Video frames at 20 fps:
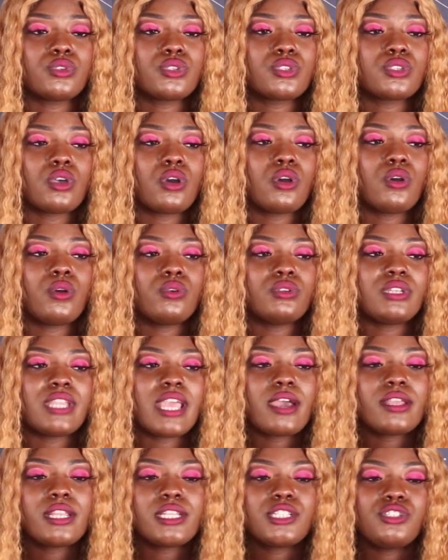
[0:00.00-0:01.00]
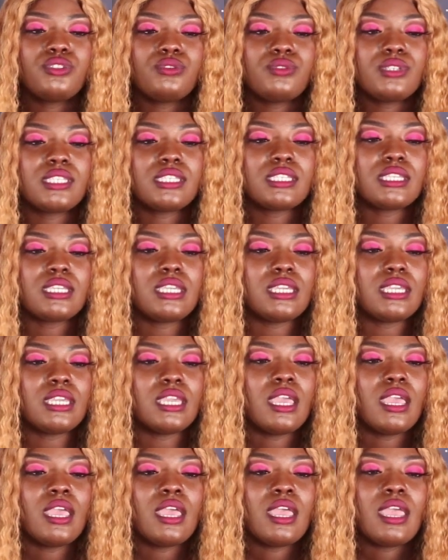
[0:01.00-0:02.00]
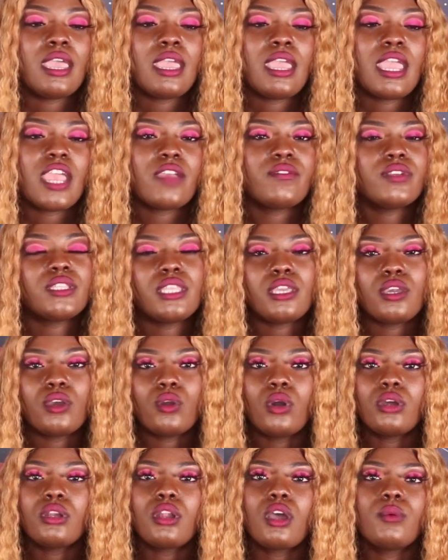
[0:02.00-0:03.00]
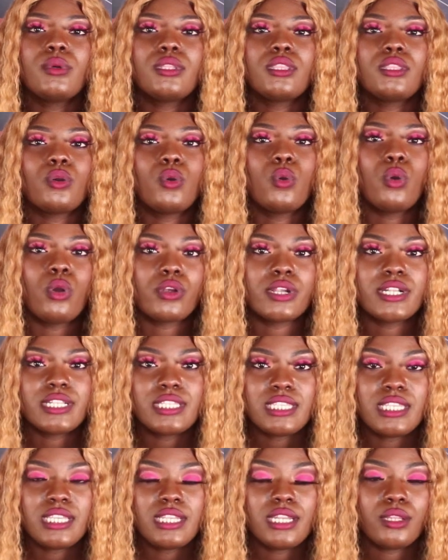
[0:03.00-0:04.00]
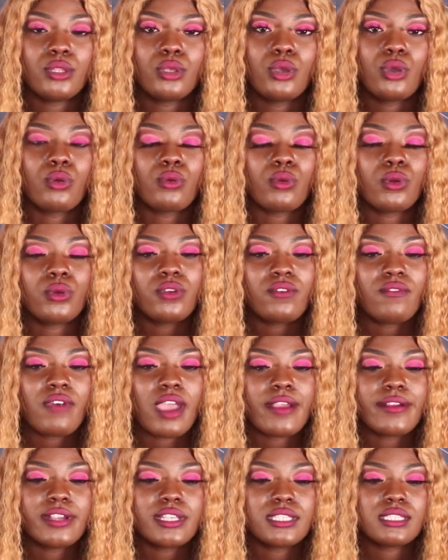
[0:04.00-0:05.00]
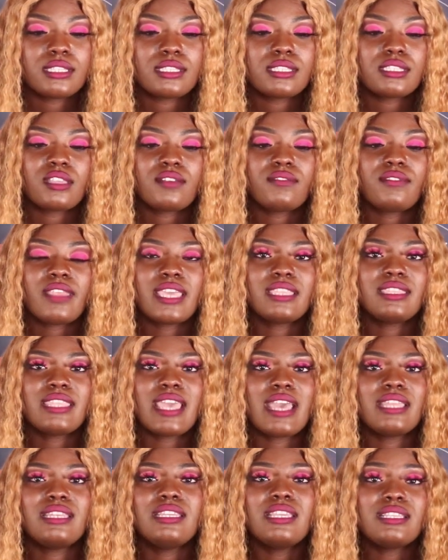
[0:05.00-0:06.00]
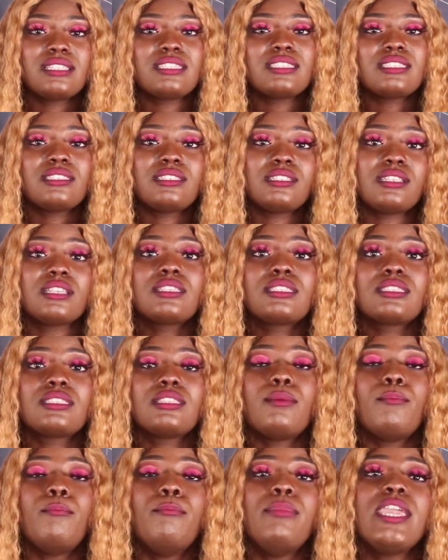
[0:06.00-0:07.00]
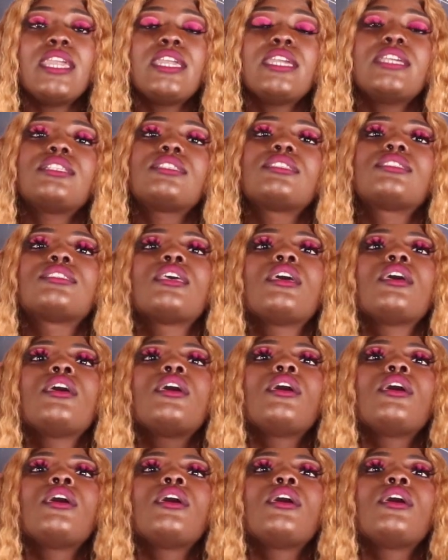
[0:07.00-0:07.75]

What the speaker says: So now that you see everything going on with the quarantine and the coronavirus and stuff like that, this is just the biggest